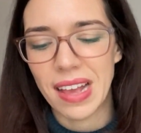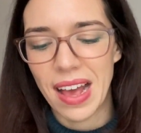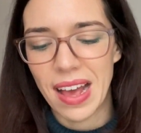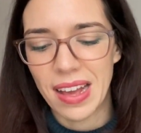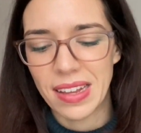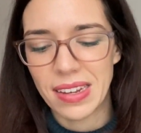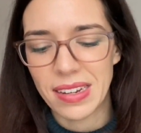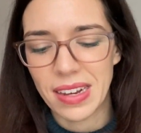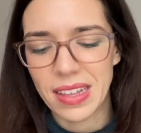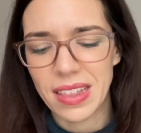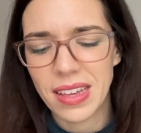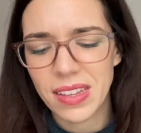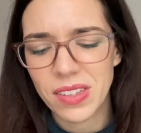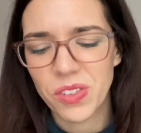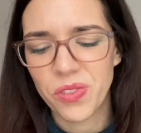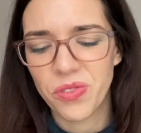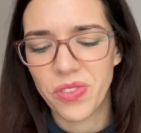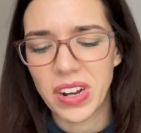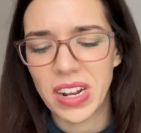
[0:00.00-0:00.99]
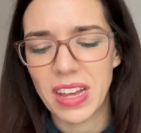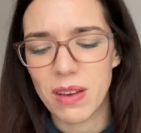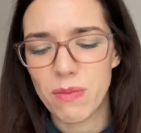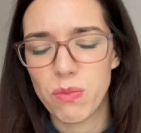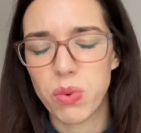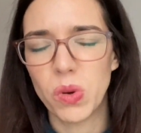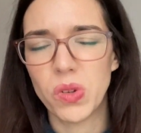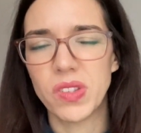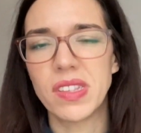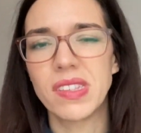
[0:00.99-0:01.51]
And I think it's really
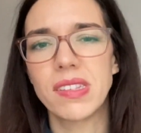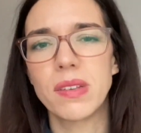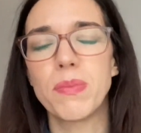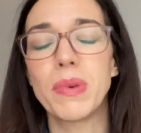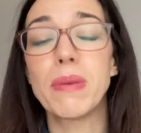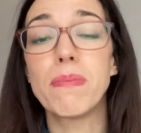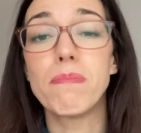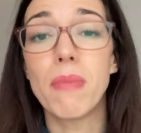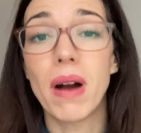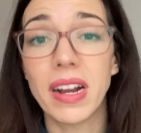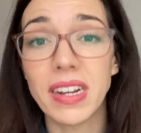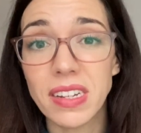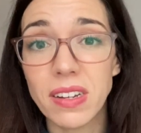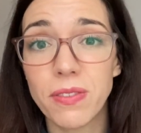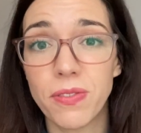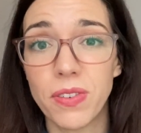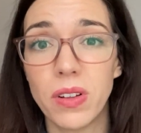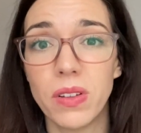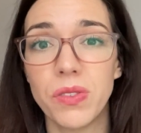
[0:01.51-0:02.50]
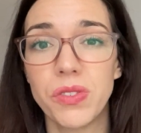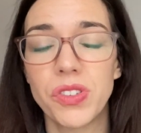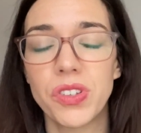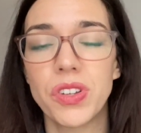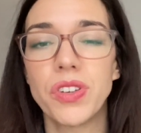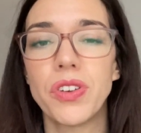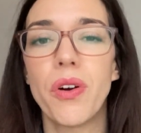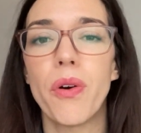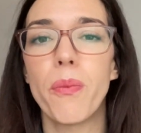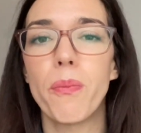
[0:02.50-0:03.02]
important to be mindful to
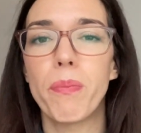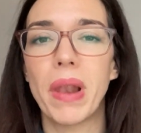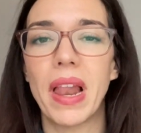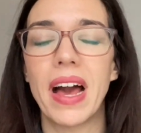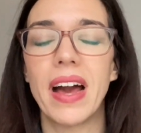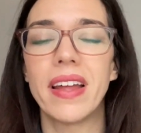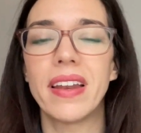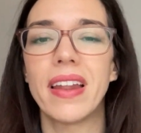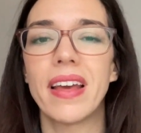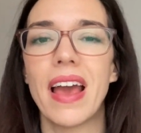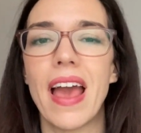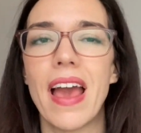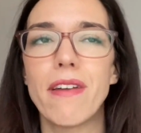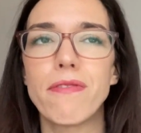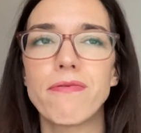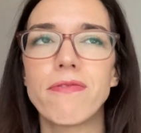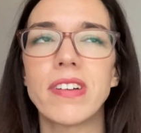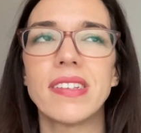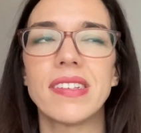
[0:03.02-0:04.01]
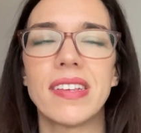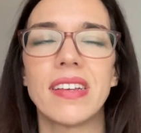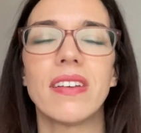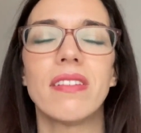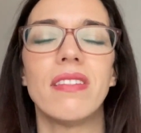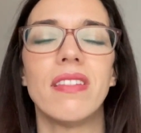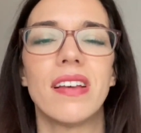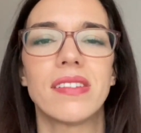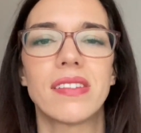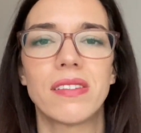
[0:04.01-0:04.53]
not plan every
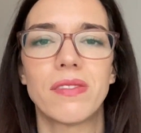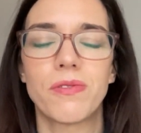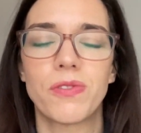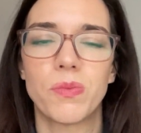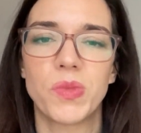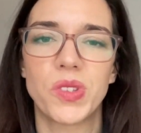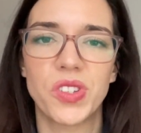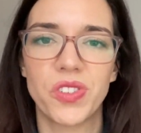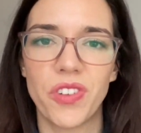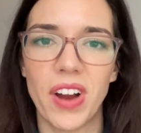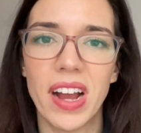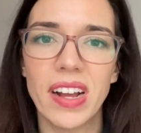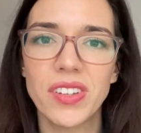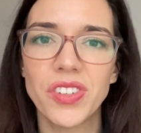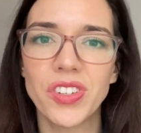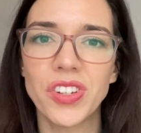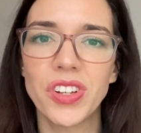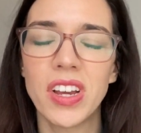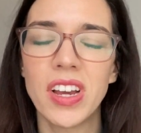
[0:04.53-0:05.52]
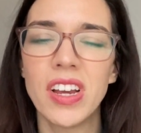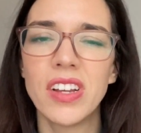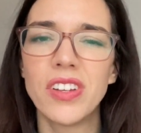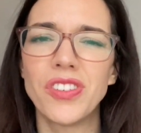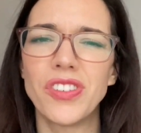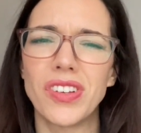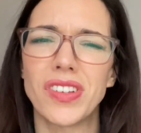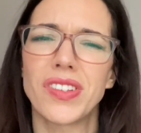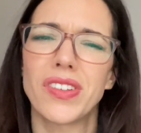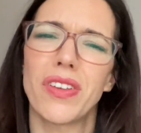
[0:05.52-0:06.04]
single lesson from scratch,
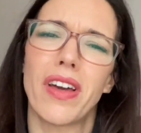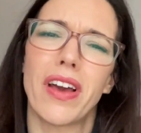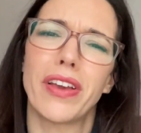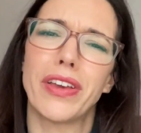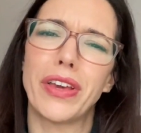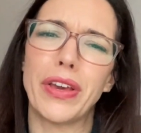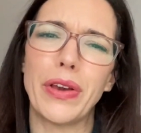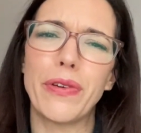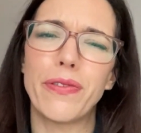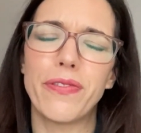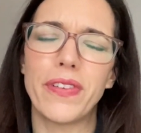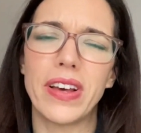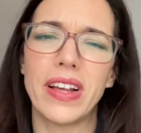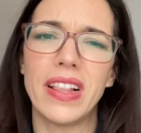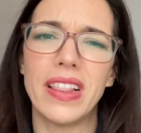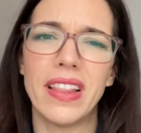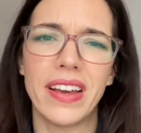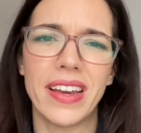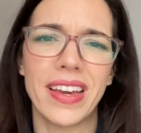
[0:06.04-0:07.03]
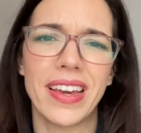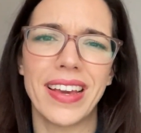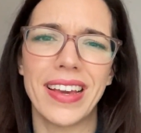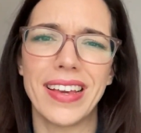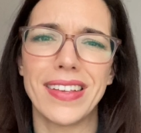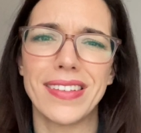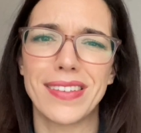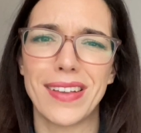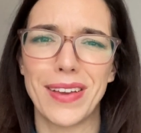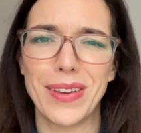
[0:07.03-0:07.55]
just so that you feel like it
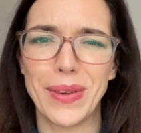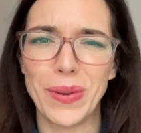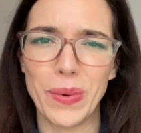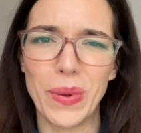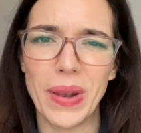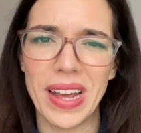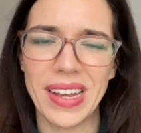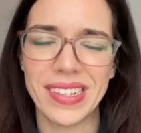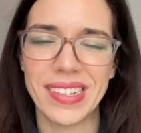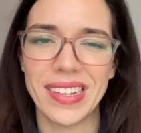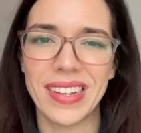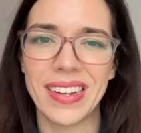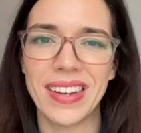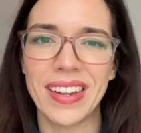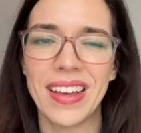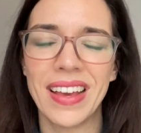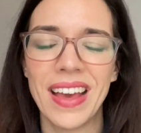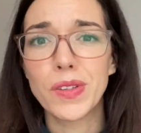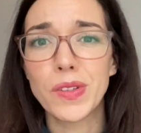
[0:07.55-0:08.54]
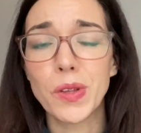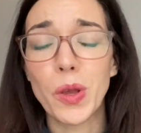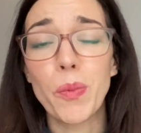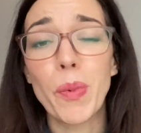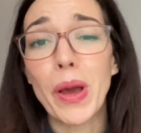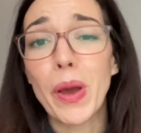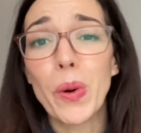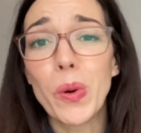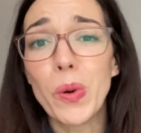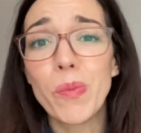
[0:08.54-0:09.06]
is your lesson. So
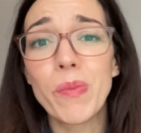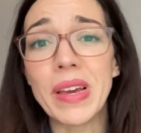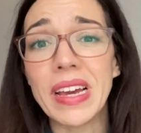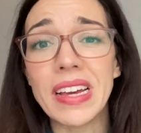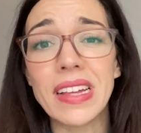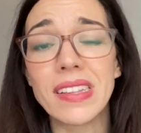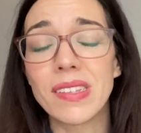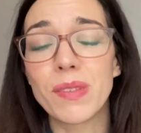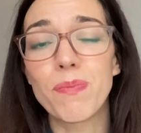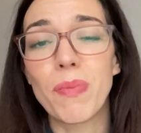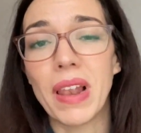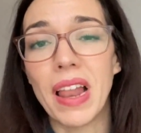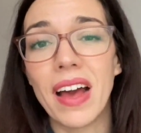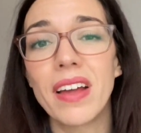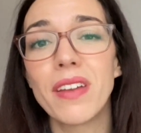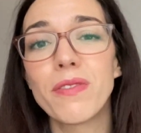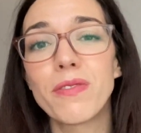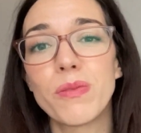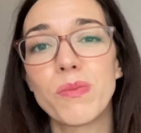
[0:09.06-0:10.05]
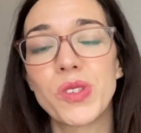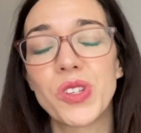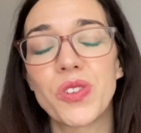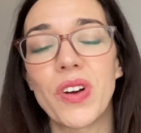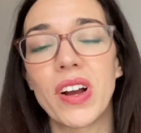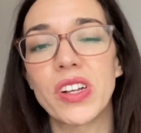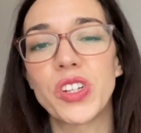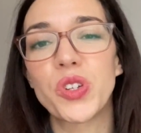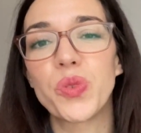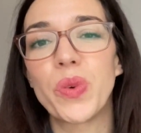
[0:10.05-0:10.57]
by all means, plan from
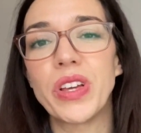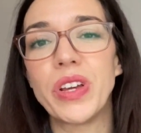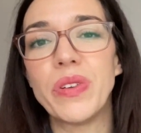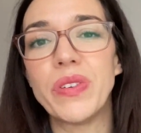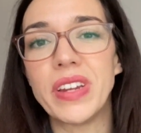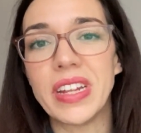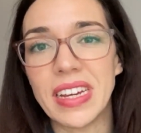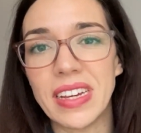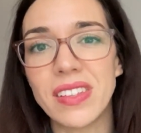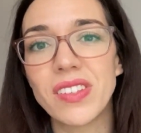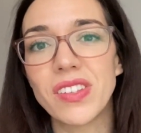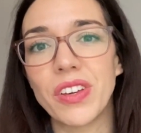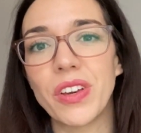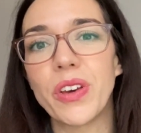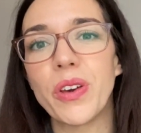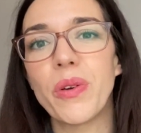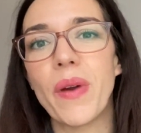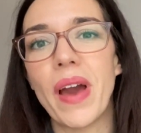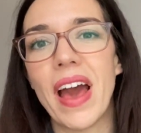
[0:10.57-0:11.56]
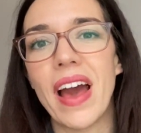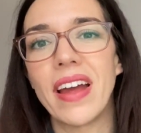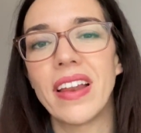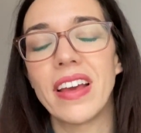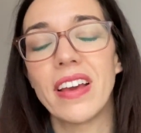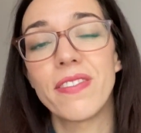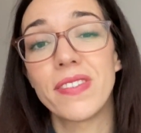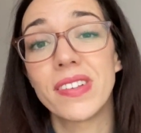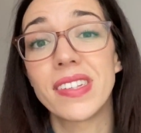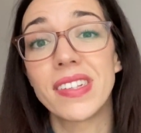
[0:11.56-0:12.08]
scratch when you need to. And
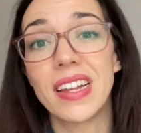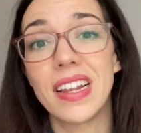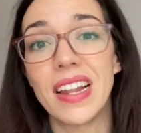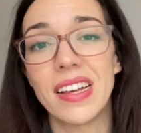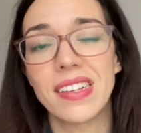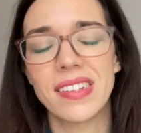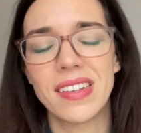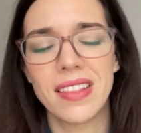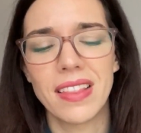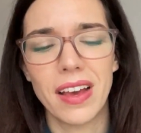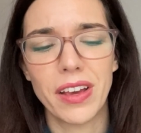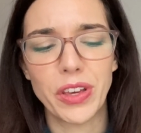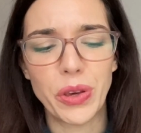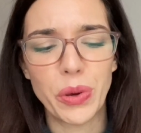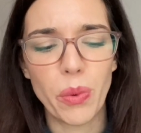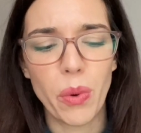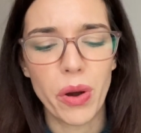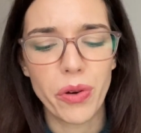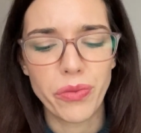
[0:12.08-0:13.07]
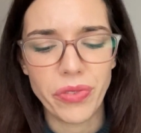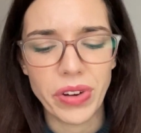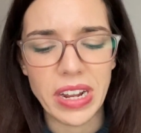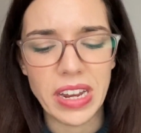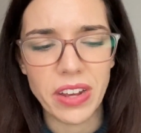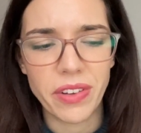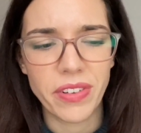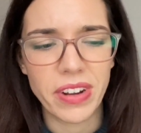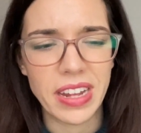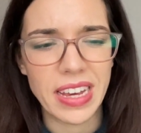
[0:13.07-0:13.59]
if it's a lesson that you are
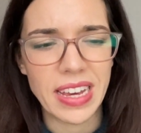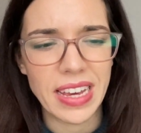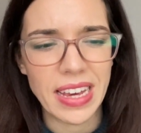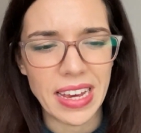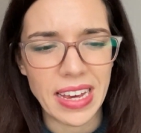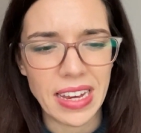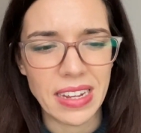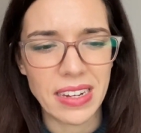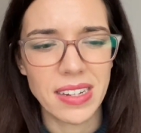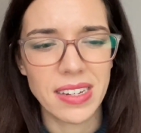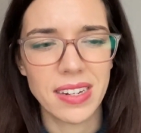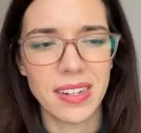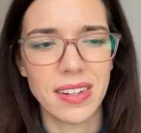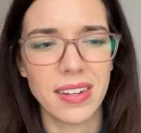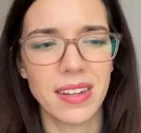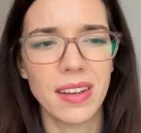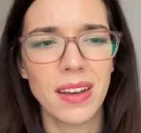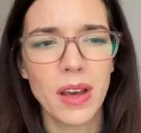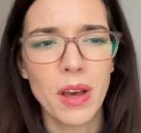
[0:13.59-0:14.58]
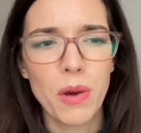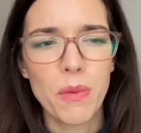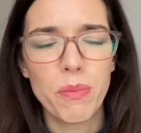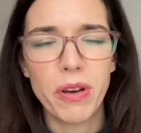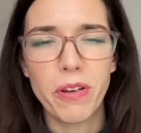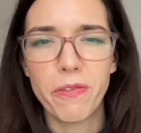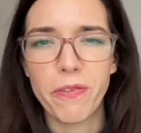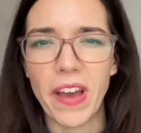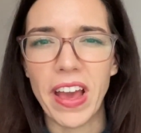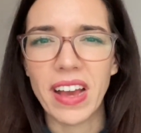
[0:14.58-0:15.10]
really keen to
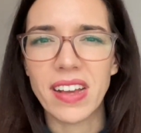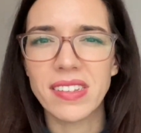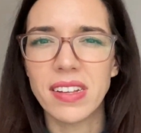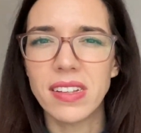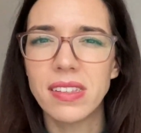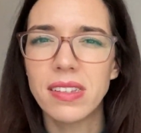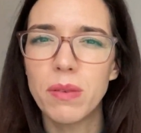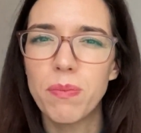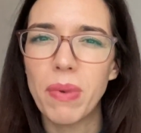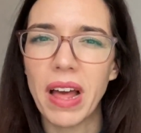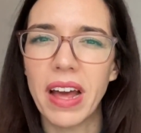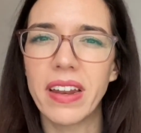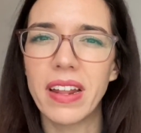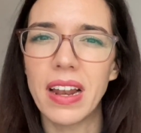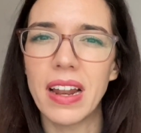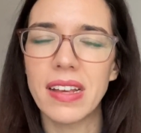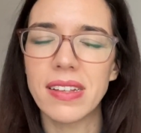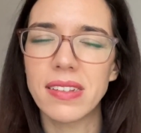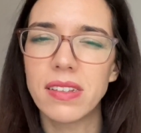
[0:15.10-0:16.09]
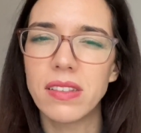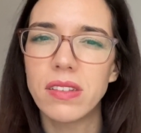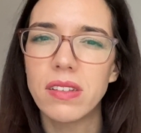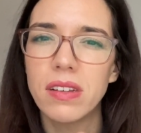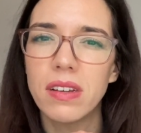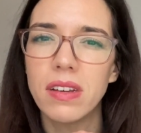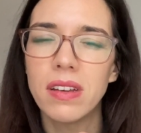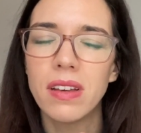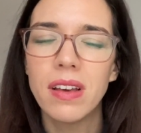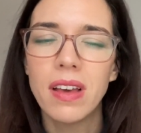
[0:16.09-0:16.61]
perfect and to plan a lesson
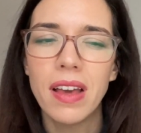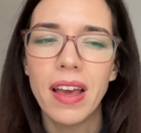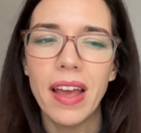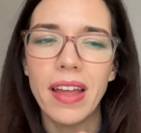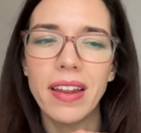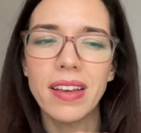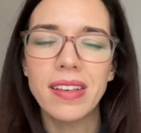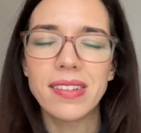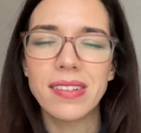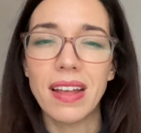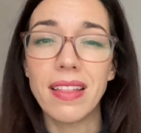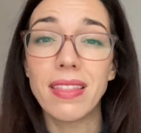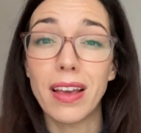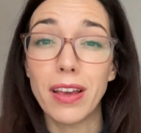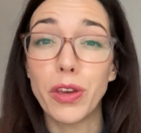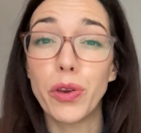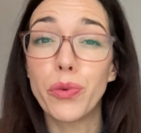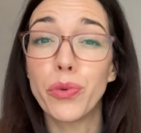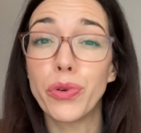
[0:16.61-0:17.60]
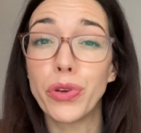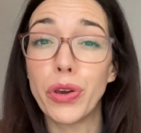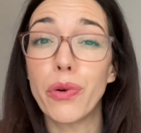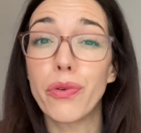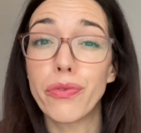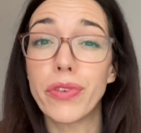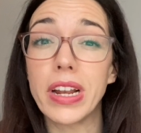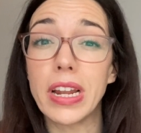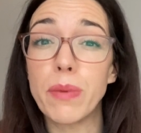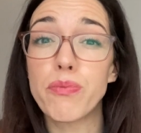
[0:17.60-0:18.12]
to an extent that you're
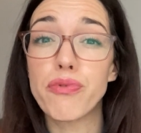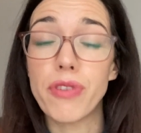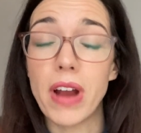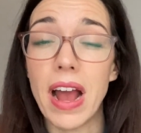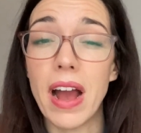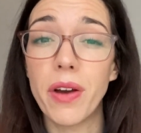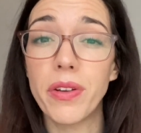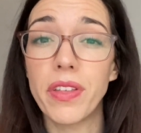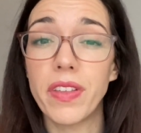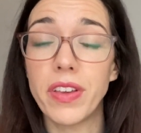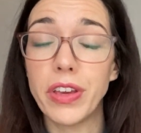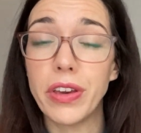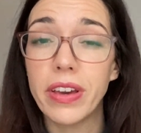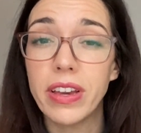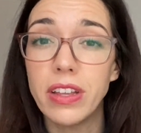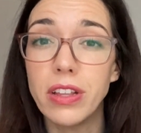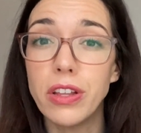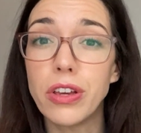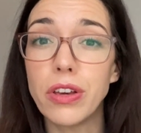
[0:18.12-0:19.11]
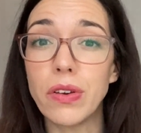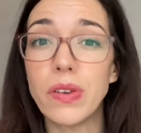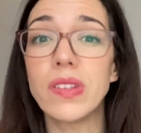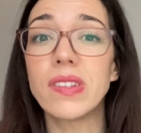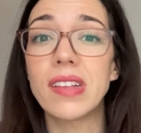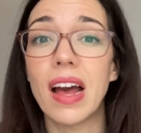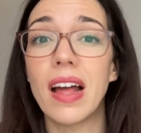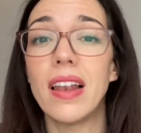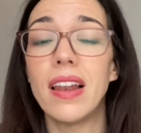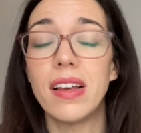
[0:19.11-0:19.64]
really proud, and then you can use
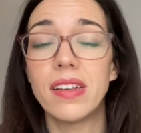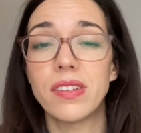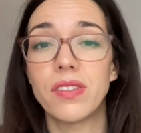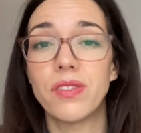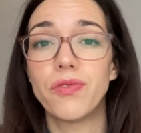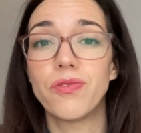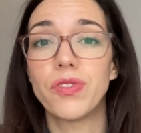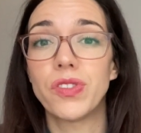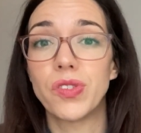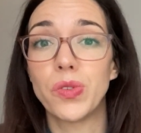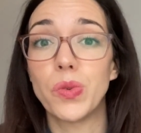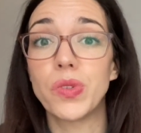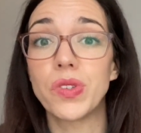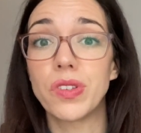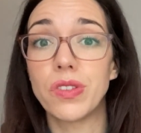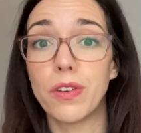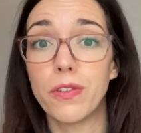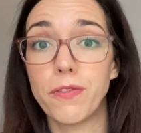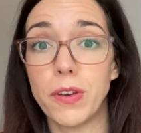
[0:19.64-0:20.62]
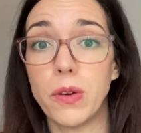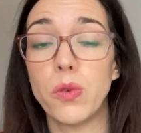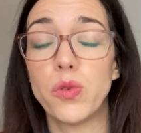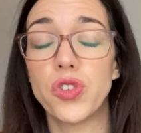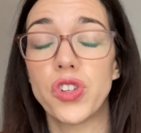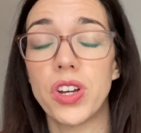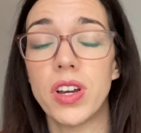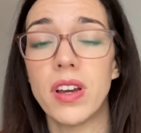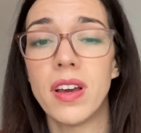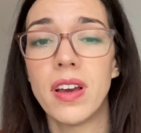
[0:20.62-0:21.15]
that lesson resource in the
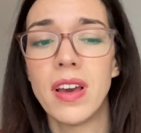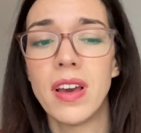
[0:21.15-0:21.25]
future.